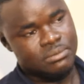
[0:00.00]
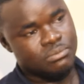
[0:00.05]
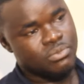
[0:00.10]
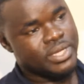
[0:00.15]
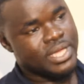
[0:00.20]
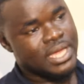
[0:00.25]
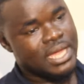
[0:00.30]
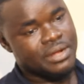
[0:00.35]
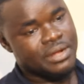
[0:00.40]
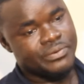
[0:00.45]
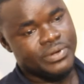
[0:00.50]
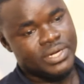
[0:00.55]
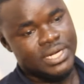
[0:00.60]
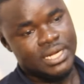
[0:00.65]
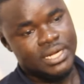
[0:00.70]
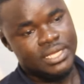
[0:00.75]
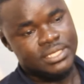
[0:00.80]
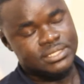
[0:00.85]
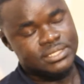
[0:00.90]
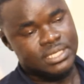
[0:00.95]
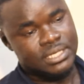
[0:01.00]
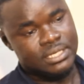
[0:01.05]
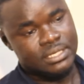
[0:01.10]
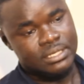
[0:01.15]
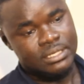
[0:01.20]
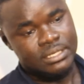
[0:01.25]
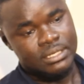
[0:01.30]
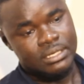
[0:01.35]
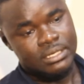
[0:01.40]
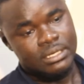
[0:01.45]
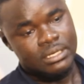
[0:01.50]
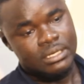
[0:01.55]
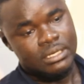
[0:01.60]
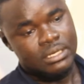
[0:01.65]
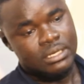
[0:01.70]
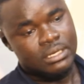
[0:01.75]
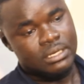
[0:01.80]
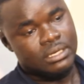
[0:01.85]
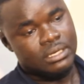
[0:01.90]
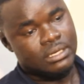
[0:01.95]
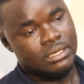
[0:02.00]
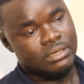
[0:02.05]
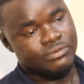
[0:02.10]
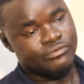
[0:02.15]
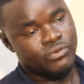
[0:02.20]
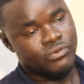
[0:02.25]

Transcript: we 100 and I say,